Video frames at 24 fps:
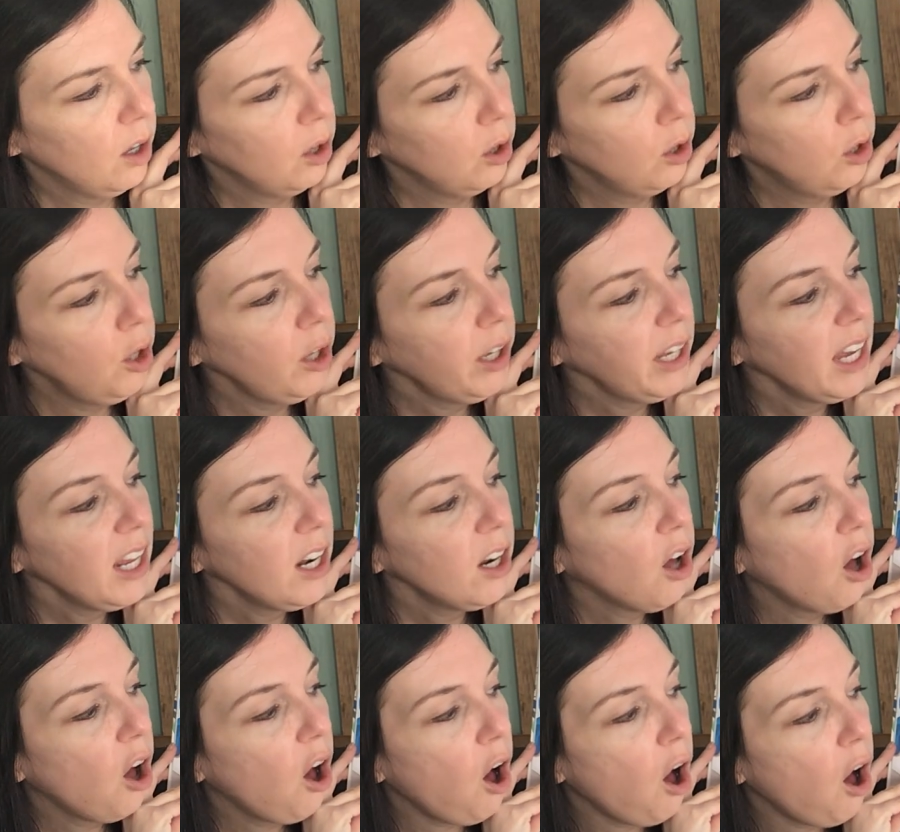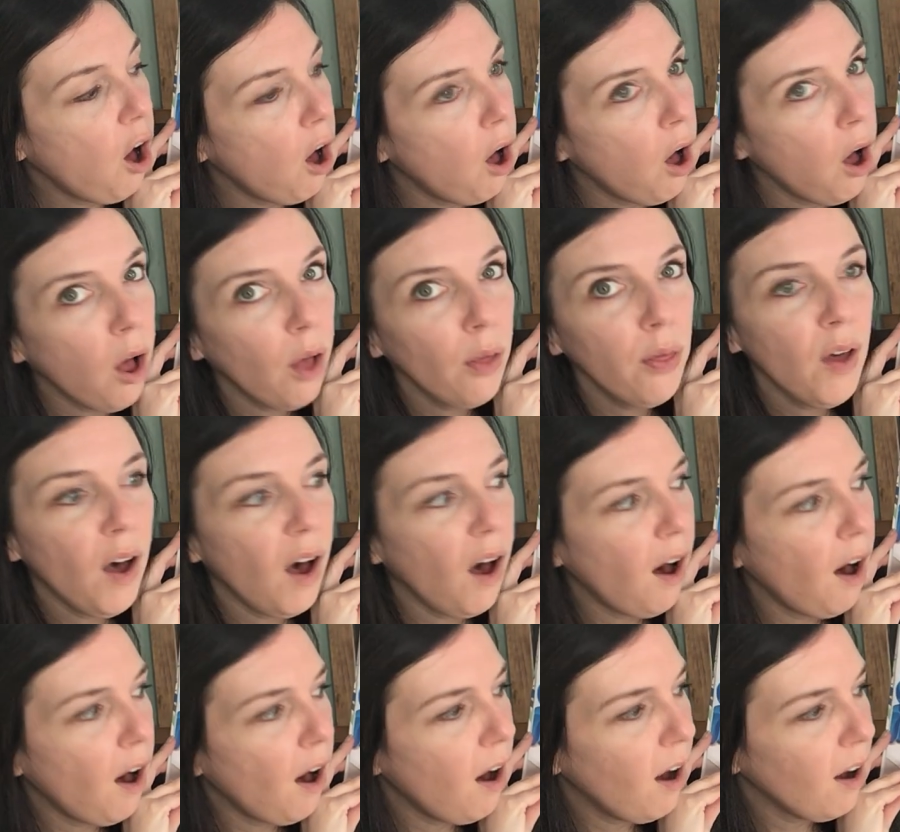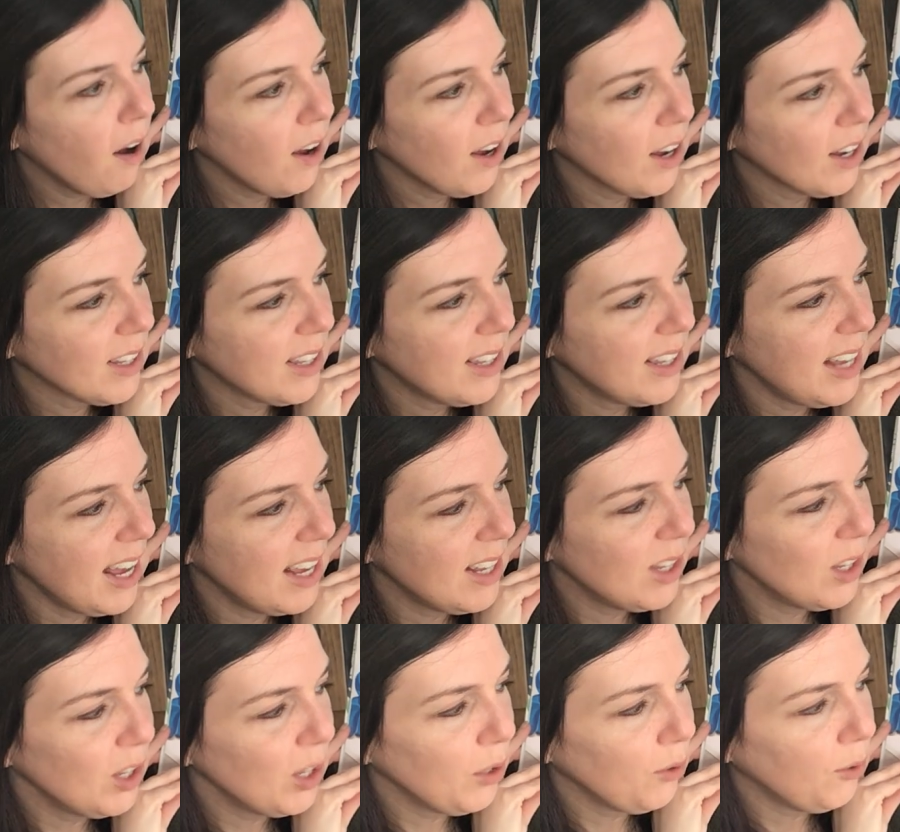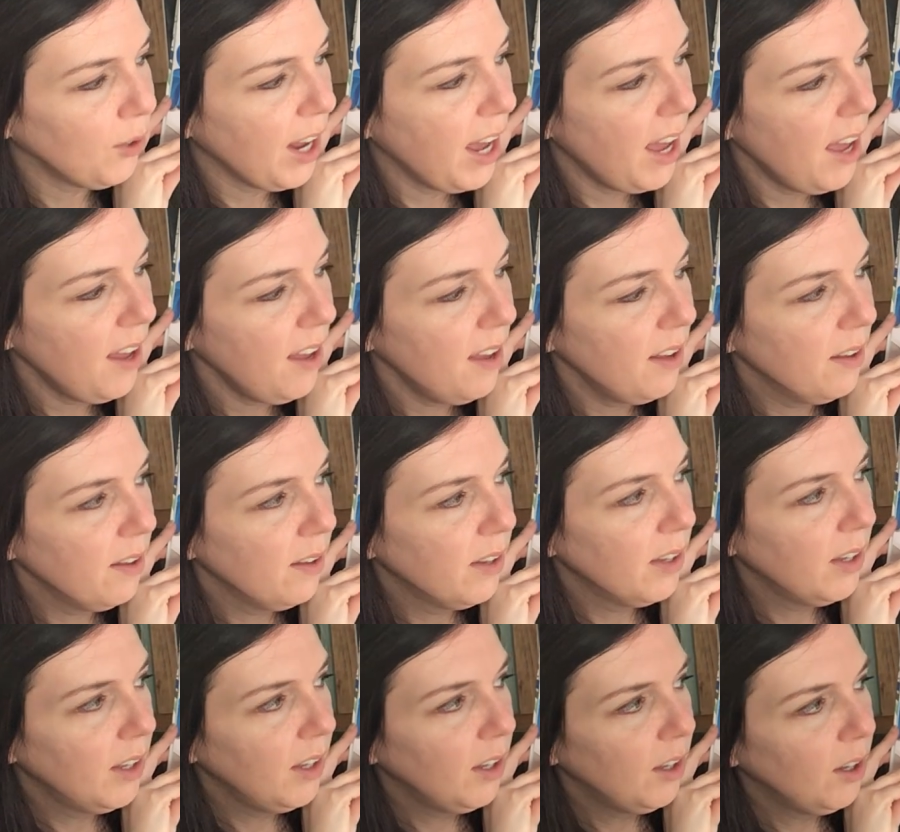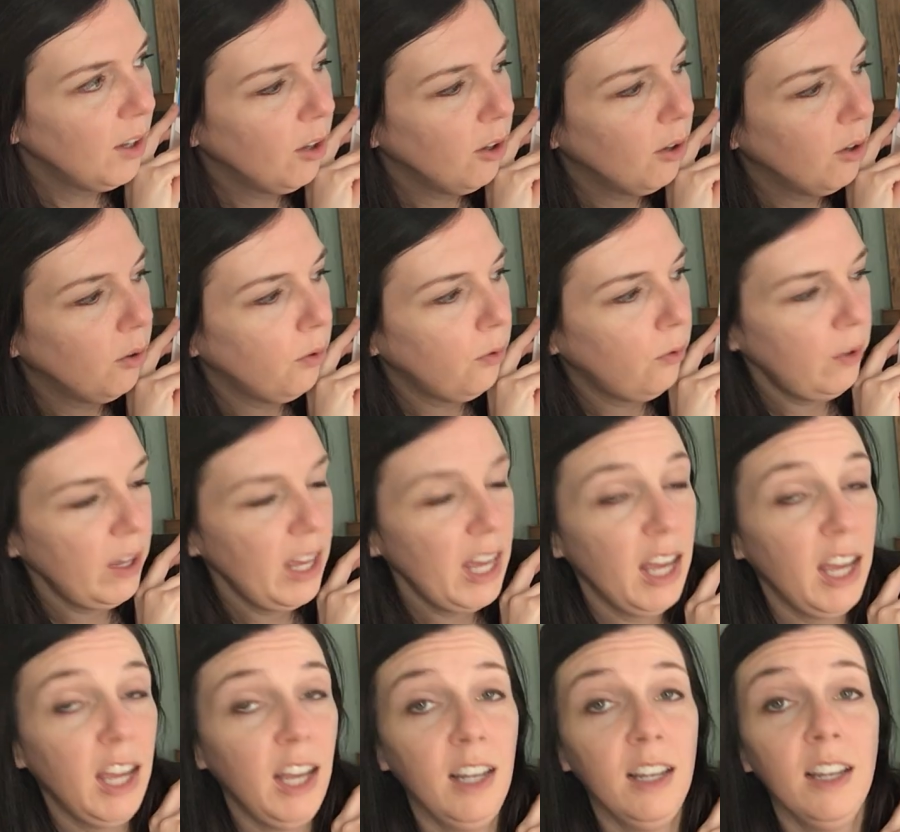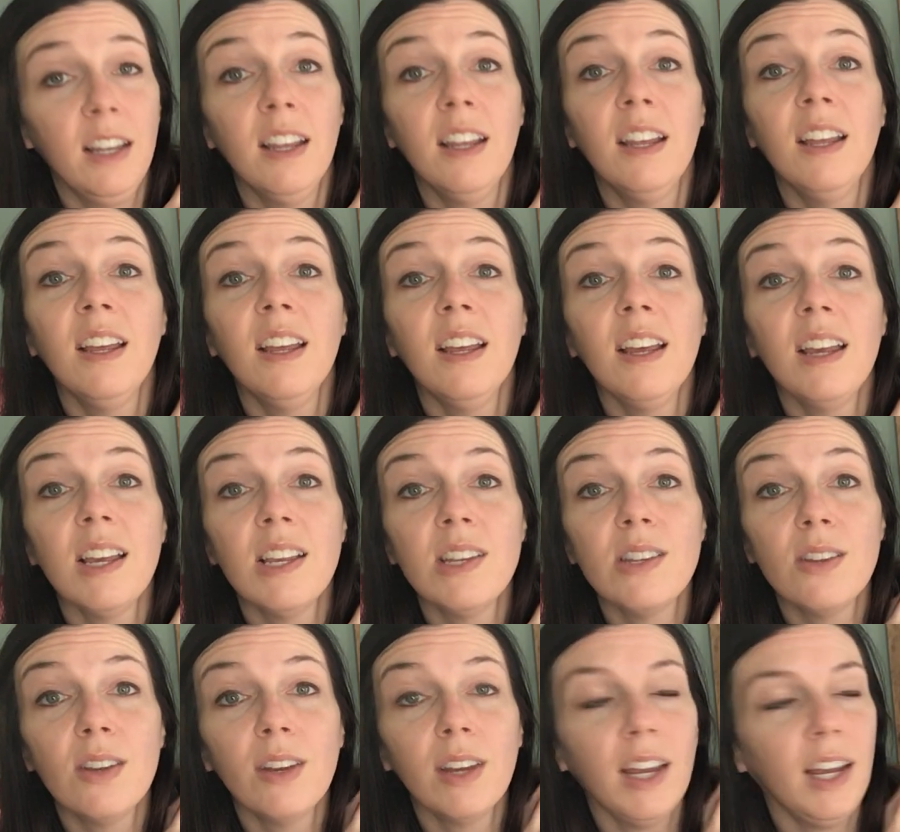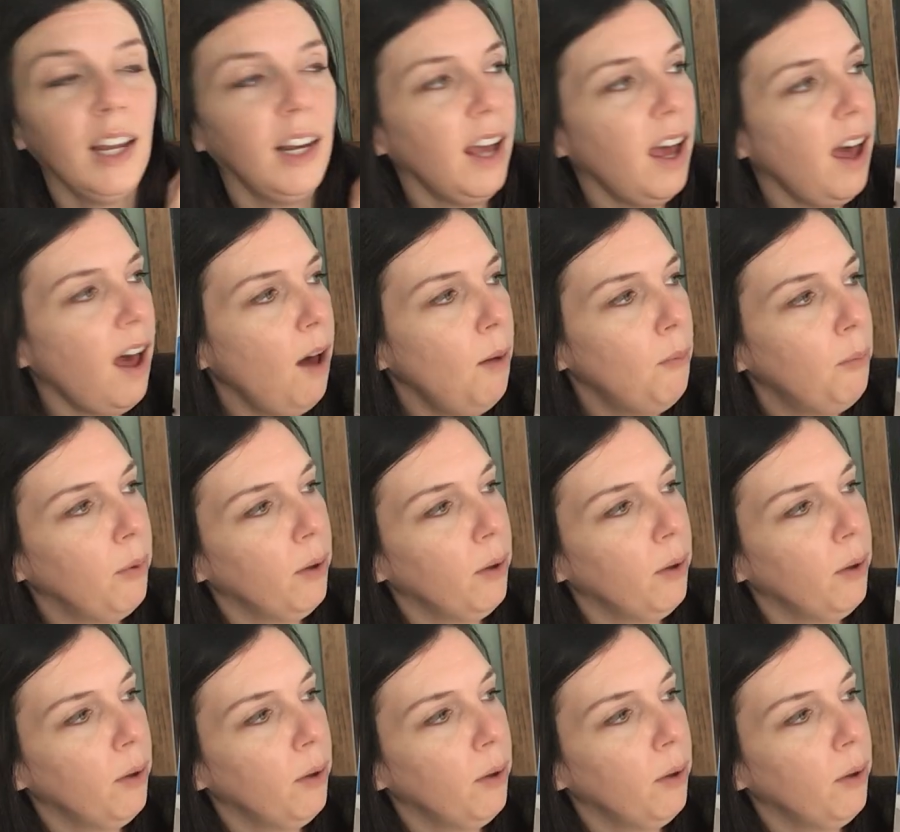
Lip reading: Look at all the art, says Luna. Finn is looking up.